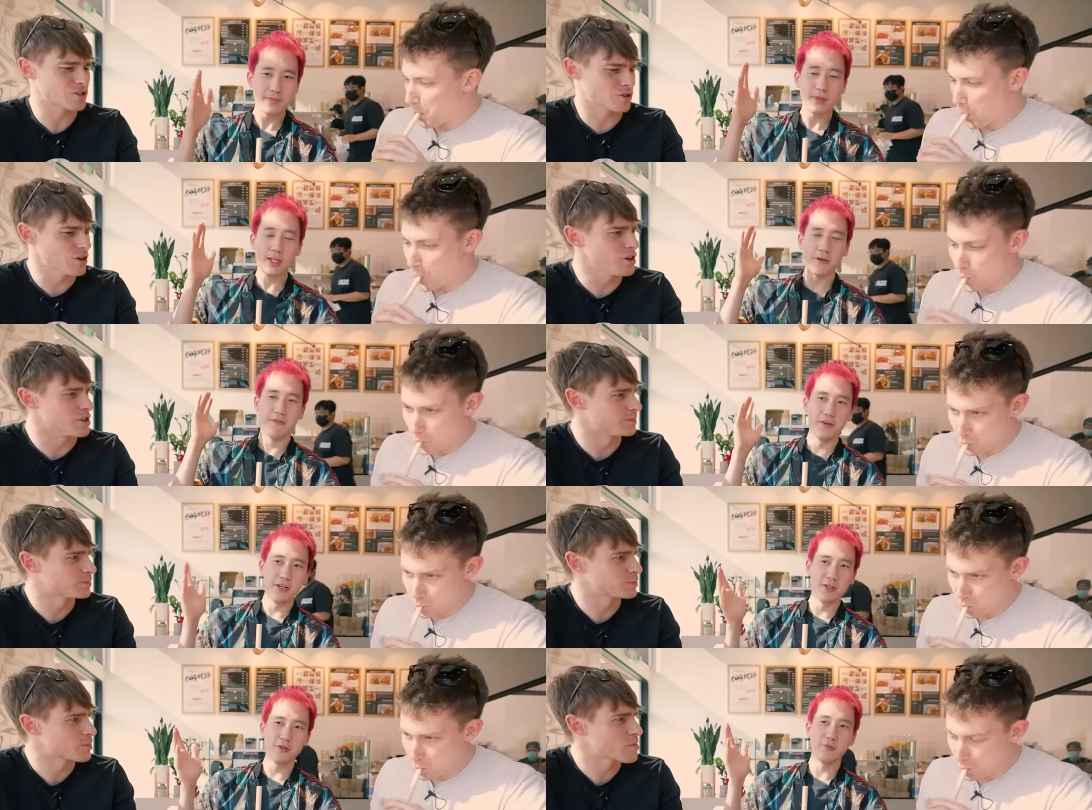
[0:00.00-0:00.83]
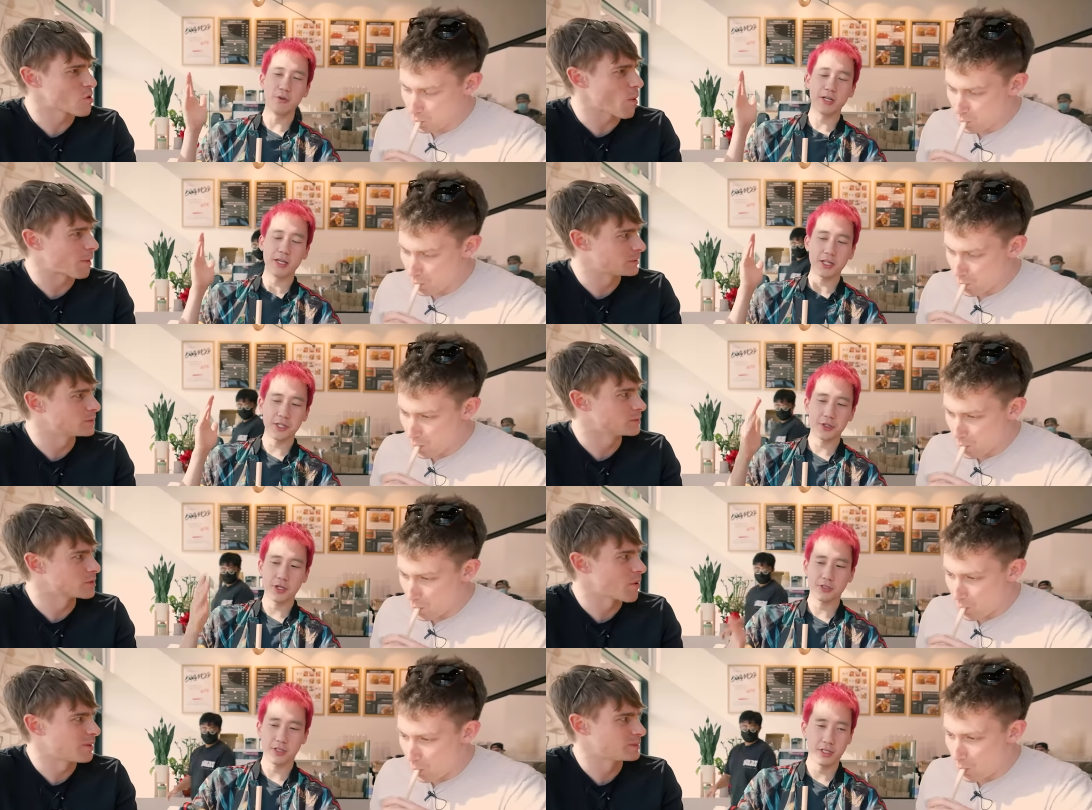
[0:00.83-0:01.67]
Speaker 1: real quick, Phil bringing out the
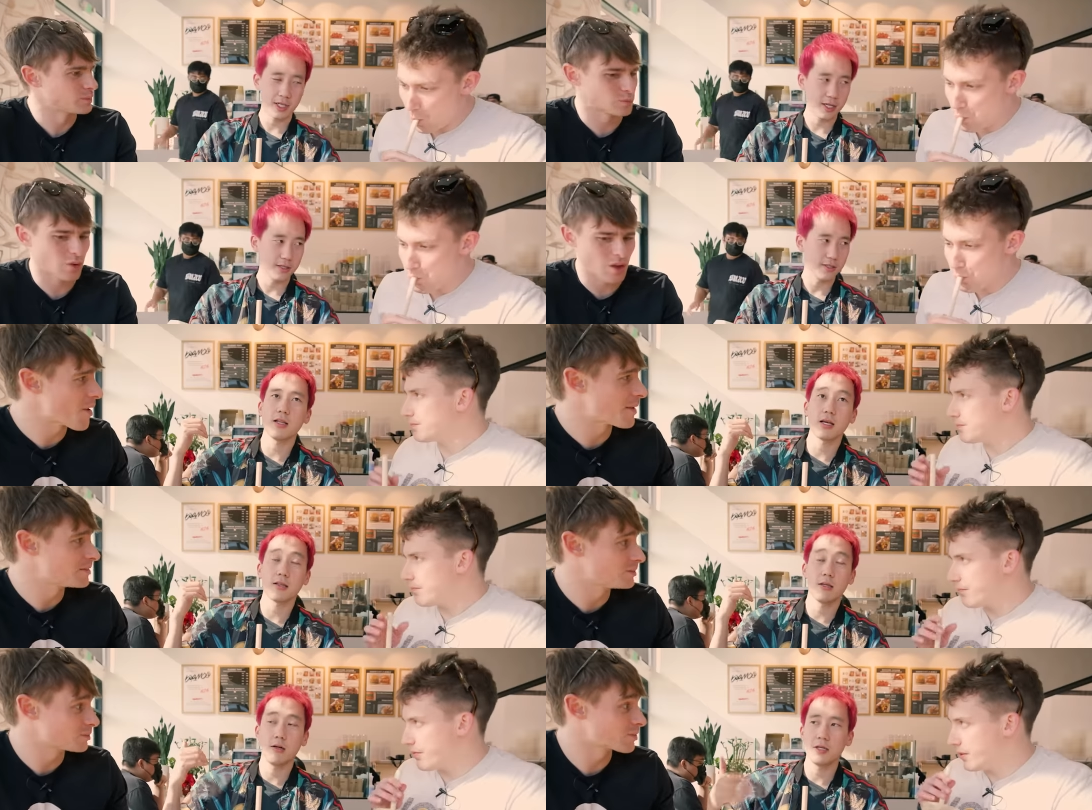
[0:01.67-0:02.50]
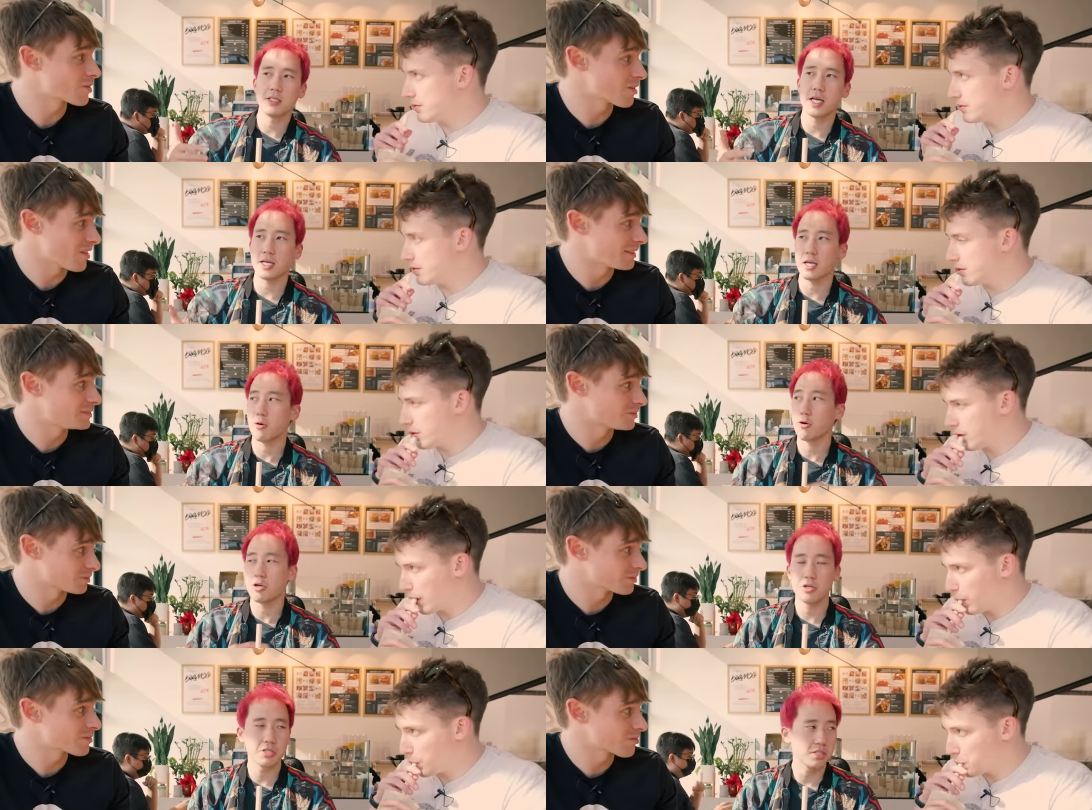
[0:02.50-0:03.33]
drinks right now, like literally taking
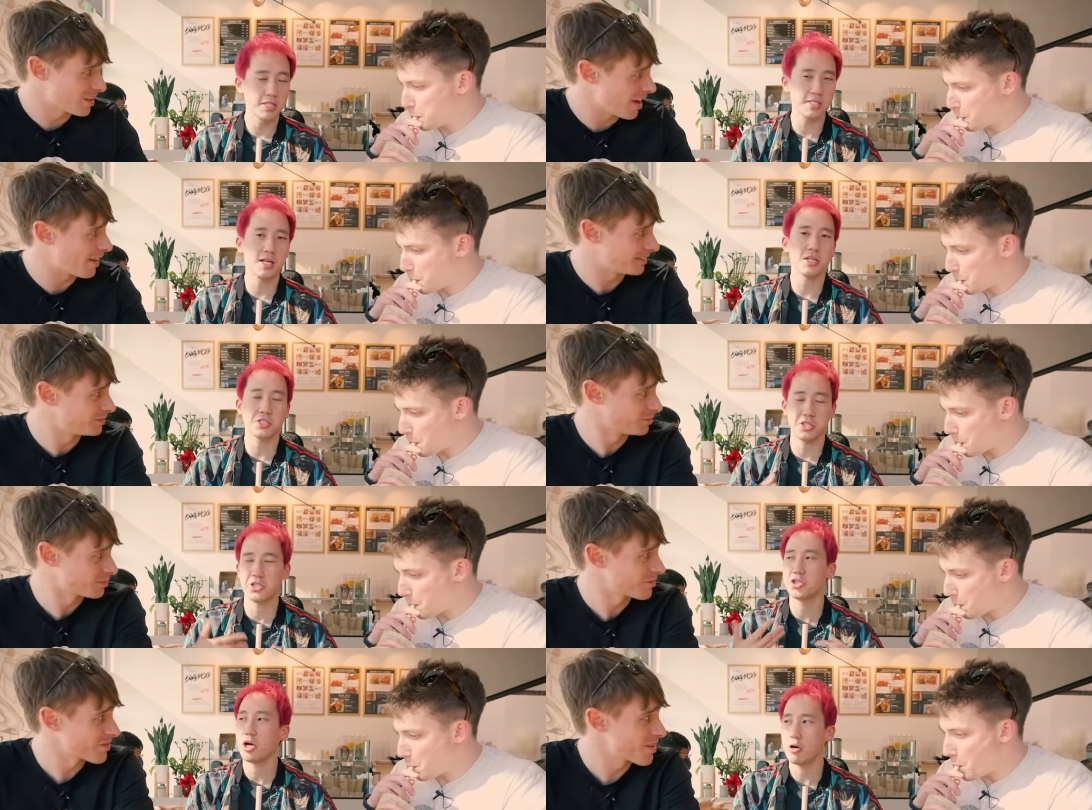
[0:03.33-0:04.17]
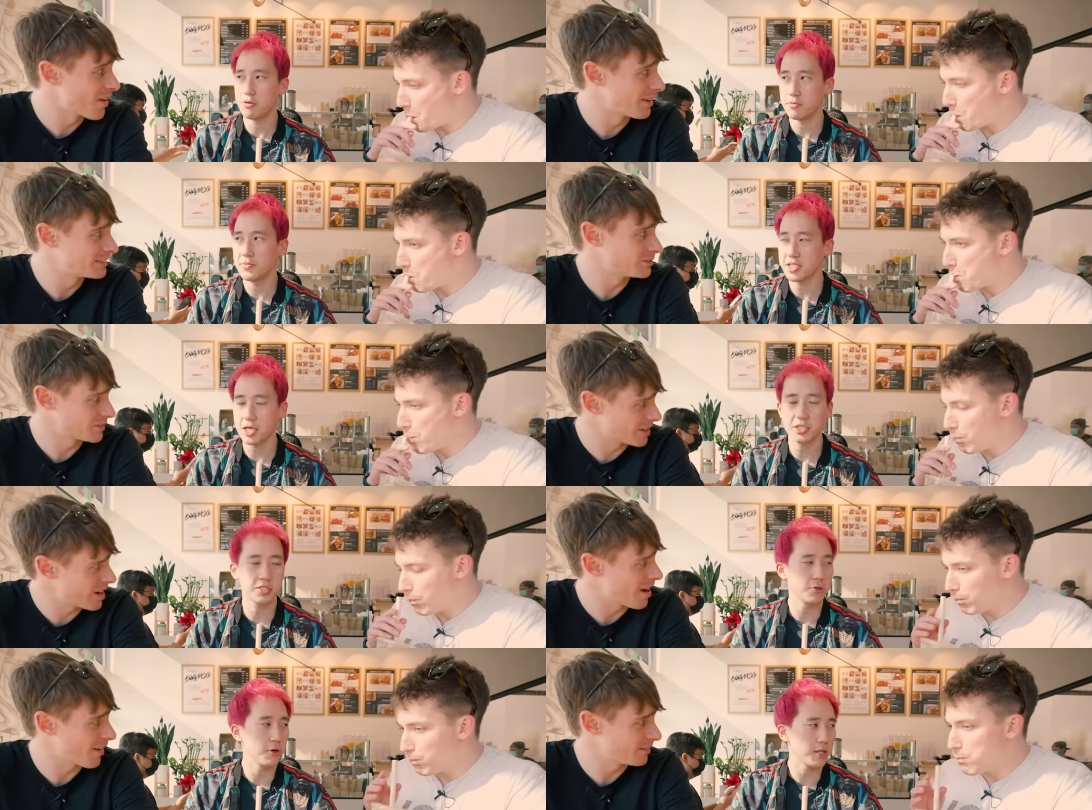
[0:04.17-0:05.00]
orders. This is not just a show. He's
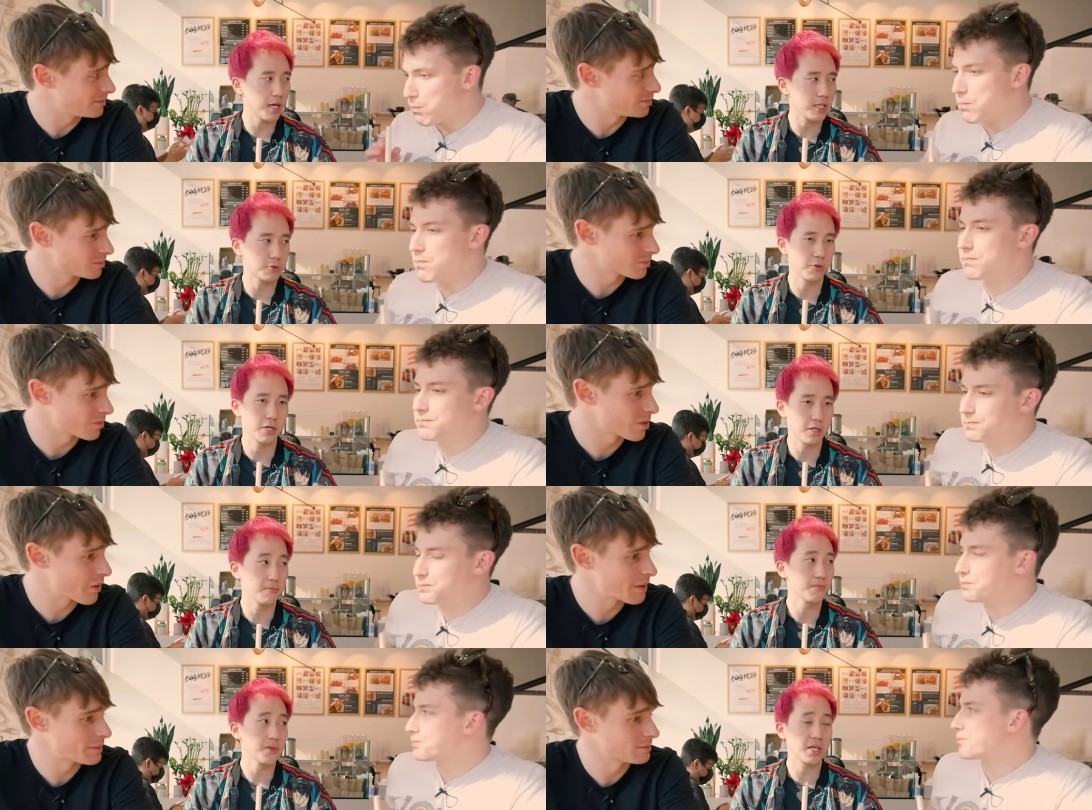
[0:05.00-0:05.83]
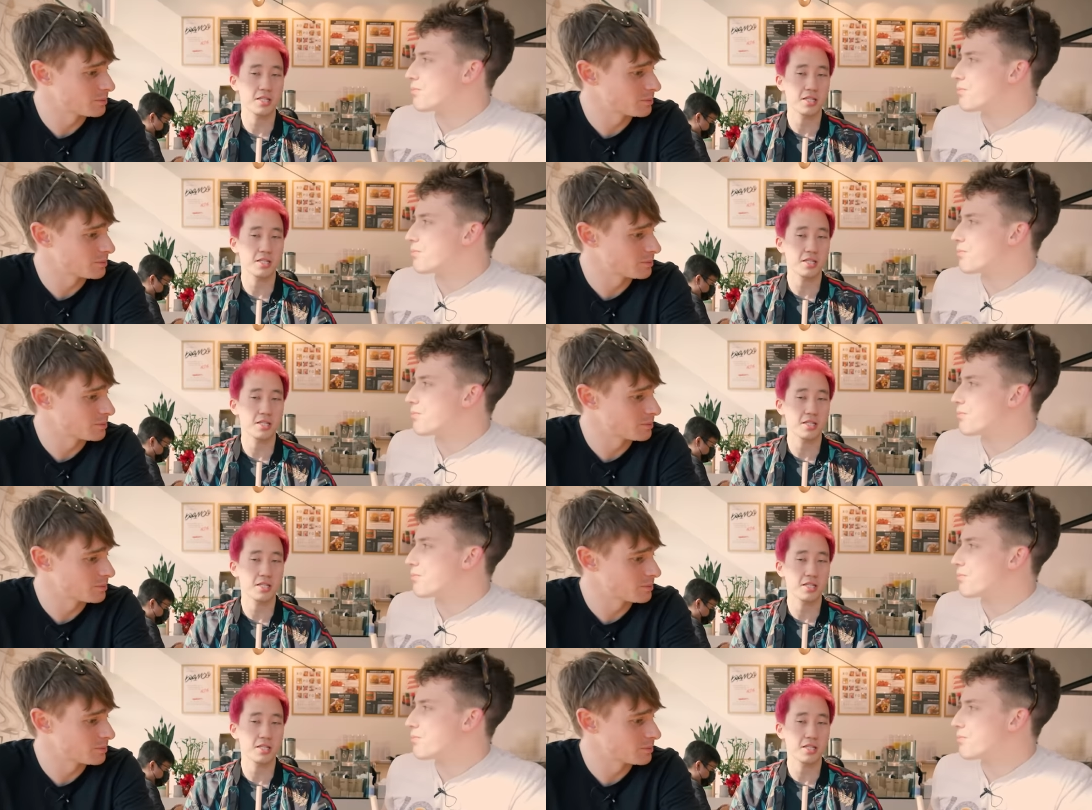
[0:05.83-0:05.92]
not just yeah. doing that because we're here.